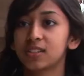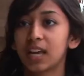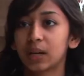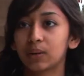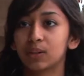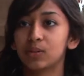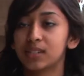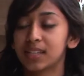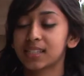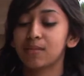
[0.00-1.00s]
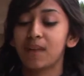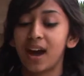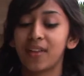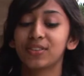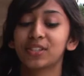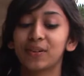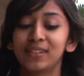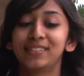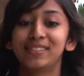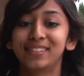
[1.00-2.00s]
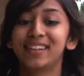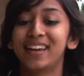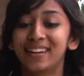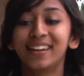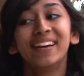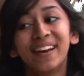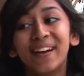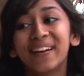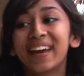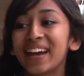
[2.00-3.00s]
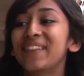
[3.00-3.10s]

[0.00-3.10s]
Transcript: psychoacoustics and math, so I said, okay,